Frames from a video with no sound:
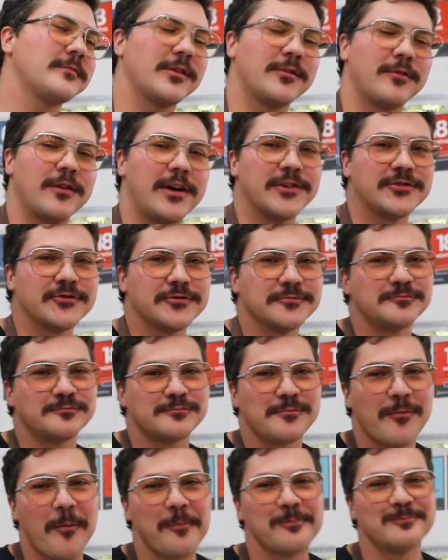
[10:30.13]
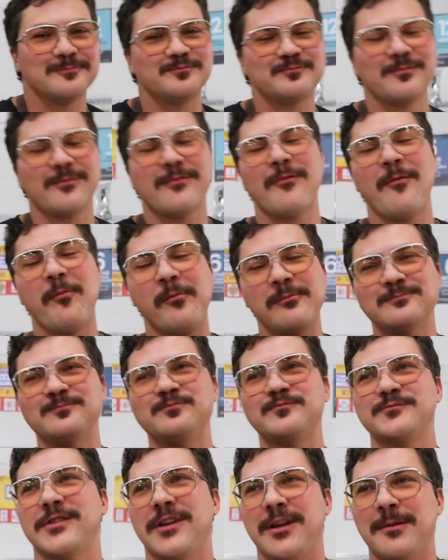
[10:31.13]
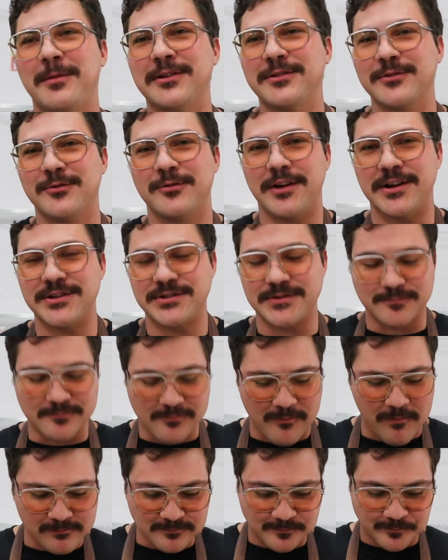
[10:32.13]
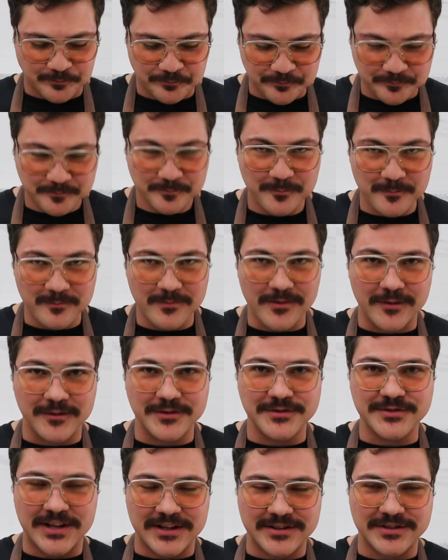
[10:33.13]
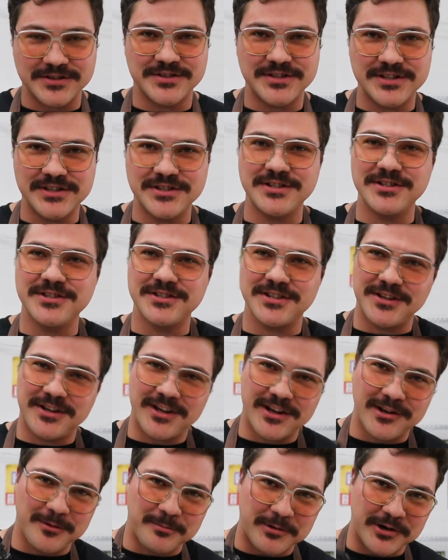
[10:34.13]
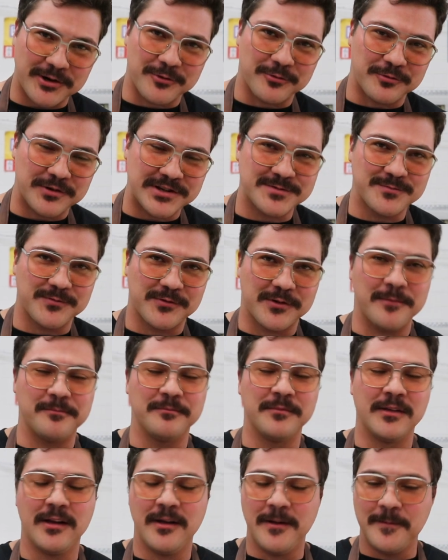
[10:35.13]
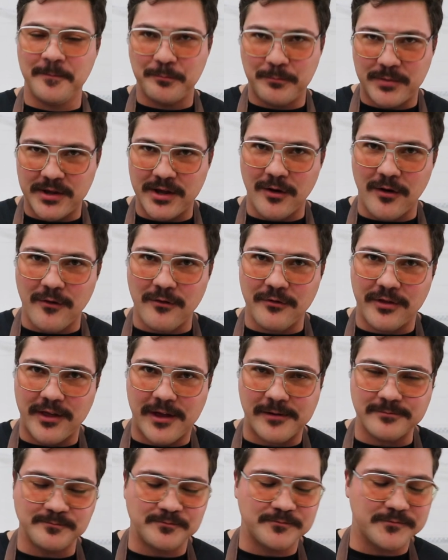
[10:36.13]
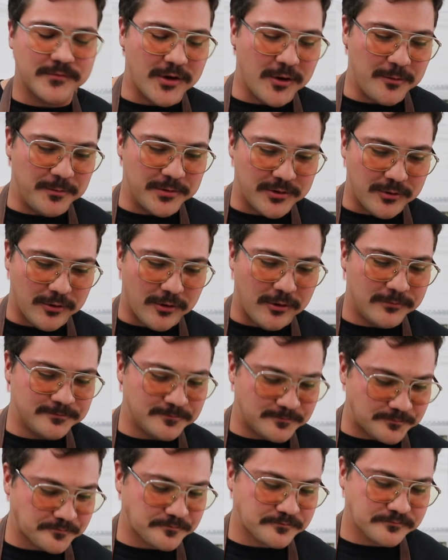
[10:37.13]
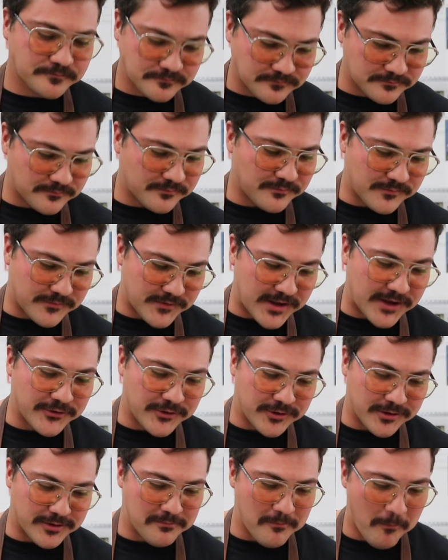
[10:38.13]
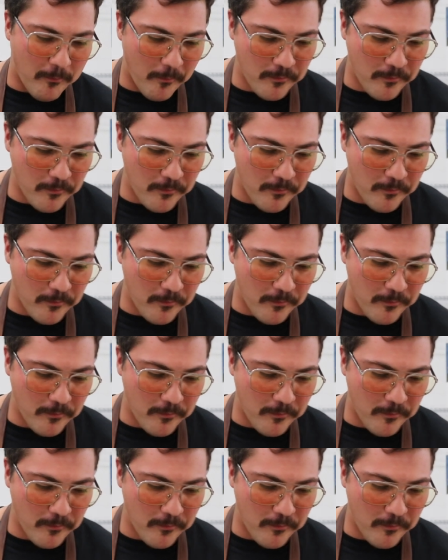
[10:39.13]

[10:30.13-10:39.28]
Crust. It's all about the crust. It's like the seasonings and you get a little bit of crisp from being over that open coal, that's good.